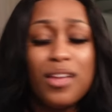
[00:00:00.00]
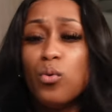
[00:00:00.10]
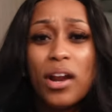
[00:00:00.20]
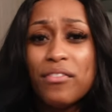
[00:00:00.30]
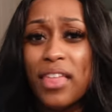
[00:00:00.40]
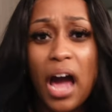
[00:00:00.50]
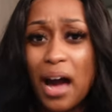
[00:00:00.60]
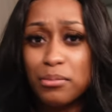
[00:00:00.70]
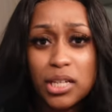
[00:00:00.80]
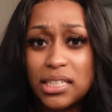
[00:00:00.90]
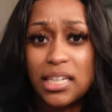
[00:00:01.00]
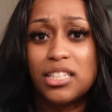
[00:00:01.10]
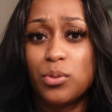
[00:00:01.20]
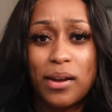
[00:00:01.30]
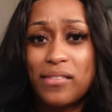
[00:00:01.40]
whatever that object
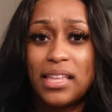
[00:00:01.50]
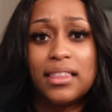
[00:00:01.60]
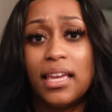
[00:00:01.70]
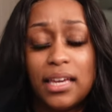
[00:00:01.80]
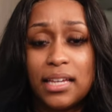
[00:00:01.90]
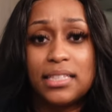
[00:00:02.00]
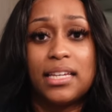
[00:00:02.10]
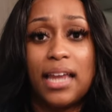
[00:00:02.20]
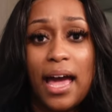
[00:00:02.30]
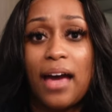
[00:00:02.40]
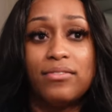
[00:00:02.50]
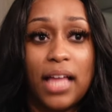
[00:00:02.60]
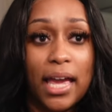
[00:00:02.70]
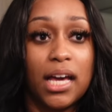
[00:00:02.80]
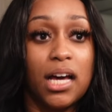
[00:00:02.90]
is whatever that thing is could have
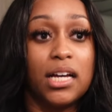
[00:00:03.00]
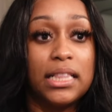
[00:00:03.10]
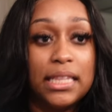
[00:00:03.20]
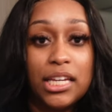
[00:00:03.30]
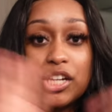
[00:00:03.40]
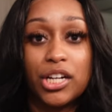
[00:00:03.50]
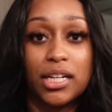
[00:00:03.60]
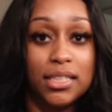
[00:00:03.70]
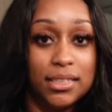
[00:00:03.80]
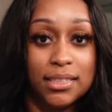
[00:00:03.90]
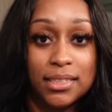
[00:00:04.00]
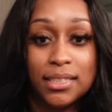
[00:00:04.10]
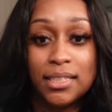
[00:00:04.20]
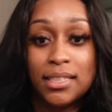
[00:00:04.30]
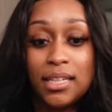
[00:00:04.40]
like a clear
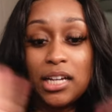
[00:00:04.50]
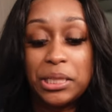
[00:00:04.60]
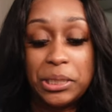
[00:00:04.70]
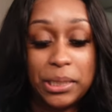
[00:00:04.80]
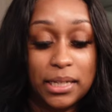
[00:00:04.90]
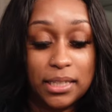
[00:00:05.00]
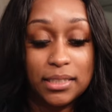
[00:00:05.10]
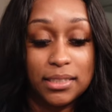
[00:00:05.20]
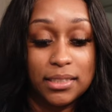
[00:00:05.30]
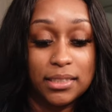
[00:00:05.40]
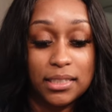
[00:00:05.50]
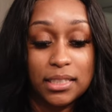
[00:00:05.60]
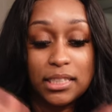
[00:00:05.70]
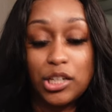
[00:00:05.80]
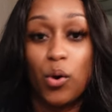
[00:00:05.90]
a clear a
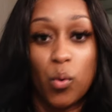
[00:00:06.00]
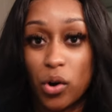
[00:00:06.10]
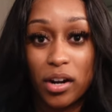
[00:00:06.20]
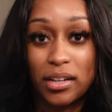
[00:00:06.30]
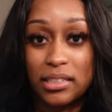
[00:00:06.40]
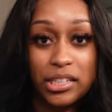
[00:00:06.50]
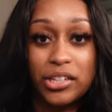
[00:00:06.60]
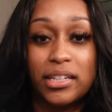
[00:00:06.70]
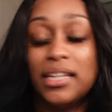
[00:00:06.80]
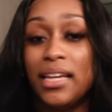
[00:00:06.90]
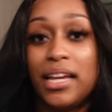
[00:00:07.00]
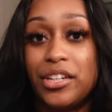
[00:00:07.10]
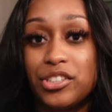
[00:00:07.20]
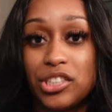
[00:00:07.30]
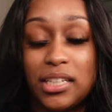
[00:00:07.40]
clear aura a clear
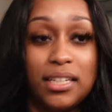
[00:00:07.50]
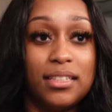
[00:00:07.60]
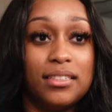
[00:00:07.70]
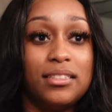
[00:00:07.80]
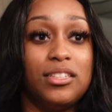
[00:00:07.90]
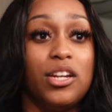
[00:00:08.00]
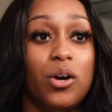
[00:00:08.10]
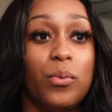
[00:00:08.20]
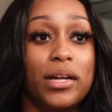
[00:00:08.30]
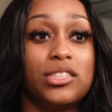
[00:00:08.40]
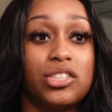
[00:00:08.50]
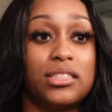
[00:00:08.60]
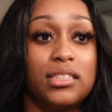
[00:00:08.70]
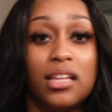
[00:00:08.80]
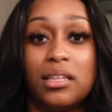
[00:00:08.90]
energy you know where it's
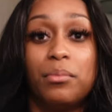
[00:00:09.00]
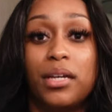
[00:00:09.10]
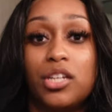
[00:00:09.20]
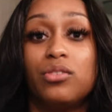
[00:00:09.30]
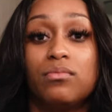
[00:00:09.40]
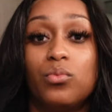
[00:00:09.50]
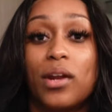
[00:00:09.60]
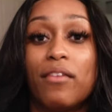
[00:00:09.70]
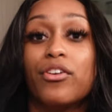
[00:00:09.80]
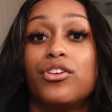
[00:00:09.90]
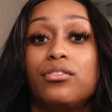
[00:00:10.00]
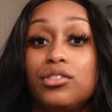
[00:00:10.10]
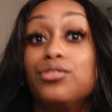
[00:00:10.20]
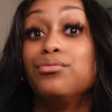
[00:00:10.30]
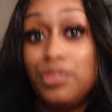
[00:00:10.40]
just nothing but whatever
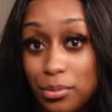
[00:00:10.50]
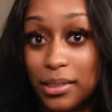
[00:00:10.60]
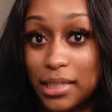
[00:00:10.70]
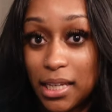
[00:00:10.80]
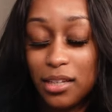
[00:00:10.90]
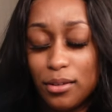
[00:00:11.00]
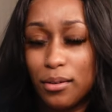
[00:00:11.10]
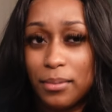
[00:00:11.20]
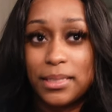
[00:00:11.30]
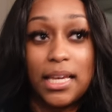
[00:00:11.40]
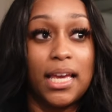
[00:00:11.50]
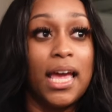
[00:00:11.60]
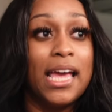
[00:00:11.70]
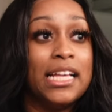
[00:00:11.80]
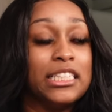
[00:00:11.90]
you do with it you know what i'm saying
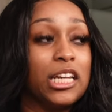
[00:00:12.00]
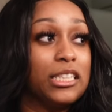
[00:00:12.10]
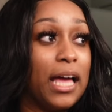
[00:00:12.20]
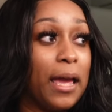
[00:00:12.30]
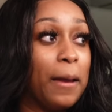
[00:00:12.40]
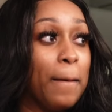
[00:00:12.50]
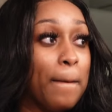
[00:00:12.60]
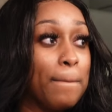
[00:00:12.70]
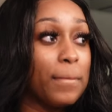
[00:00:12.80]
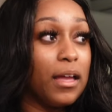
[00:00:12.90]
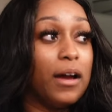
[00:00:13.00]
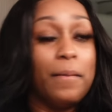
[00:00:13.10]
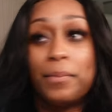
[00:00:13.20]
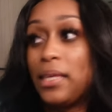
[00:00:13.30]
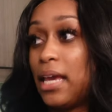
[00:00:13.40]
so like
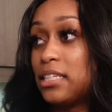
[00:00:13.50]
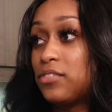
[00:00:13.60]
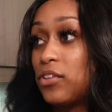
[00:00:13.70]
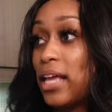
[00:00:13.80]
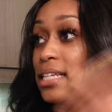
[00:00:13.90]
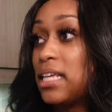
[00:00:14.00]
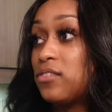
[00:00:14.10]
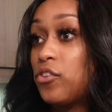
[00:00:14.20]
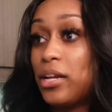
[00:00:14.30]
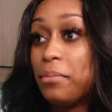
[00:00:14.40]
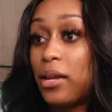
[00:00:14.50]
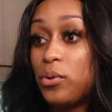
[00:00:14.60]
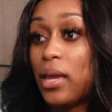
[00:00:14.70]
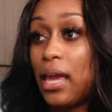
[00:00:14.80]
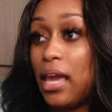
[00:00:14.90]
um, yes, but like I said, for anybody who
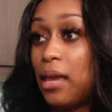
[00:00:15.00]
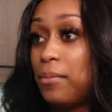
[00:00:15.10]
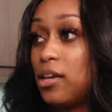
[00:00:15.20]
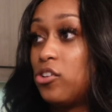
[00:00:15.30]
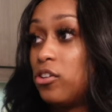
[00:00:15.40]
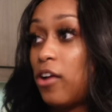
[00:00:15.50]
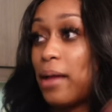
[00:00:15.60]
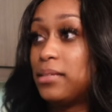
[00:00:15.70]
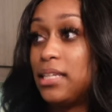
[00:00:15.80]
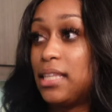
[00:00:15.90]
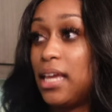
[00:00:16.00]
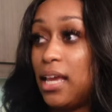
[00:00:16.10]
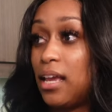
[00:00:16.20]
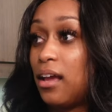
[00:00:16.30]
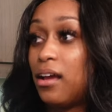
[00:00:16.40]
came and grabbed
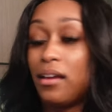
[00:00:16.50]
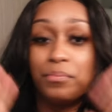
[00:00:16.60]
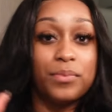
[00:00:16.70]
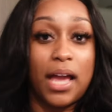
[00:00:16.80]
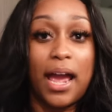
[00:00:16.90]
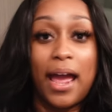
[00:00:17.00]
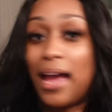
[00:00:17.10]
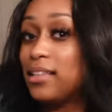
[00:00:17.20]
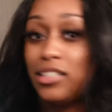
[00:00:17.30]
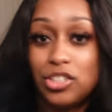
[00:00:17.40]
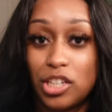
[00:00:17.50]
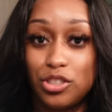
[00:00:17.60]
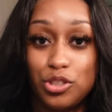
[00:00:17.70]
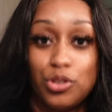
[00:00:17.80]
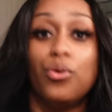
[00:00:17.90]
anything, I, I highly
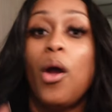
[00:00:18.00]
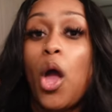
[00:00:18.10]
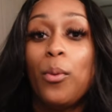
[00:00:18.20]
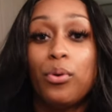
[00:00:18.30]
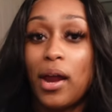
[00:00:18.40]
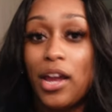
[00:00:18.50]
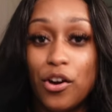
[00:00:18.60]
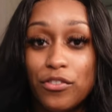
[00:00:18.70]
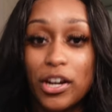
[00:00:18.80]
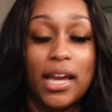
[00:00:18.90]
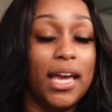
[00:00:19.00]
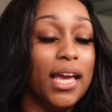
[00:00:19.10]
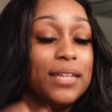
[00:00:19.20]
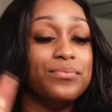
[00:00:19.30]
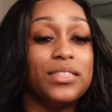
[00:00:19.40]
suggest you pray over
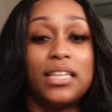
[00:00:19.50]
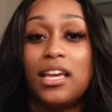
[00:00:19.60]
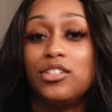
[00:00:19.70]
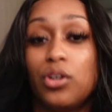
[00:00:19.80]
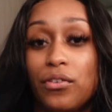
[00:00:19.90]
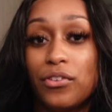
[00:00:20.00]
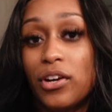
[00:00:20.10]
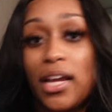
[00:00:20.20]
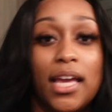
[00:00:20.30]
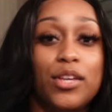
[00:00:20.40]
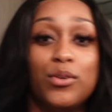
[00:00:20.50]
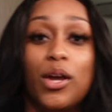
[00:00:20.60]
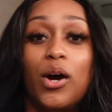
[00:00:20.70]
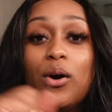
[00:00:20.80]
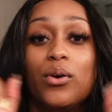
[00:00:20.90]
it, sage over it, you
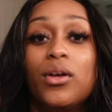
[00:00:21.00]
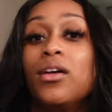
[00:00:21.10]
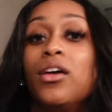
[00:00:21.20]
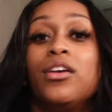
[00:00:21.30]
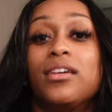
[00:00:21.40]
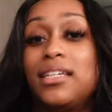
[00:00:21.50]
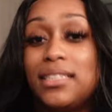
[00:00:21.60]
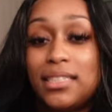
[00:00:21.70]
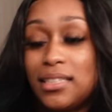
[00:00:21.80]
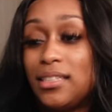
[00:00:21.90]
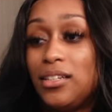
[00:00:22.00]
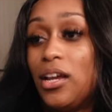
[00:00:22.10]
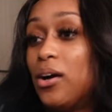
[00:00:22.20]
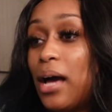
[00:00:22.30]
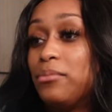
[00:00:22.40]
know, because, you know,
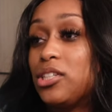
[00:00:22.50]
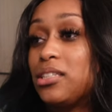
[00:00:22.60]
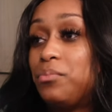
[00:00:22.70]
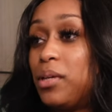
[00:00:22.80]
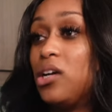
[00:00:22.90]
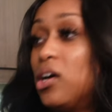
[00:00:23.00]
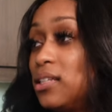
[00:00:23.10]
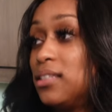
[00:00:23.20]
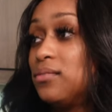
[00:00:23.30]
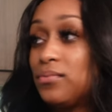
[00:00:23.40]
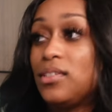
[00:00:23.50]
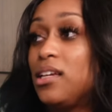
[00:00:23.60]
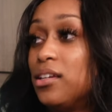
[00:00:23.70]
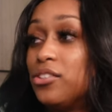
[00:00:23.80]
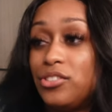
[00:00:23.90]
I'm just big on
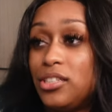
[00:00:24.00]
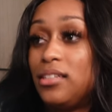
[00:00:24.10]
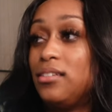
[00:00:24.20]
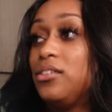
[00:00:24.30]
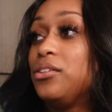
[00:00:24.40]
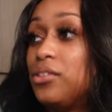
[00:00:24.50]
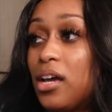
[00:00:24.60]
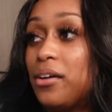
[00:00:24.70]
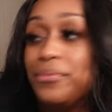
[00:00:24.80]
energy, you know.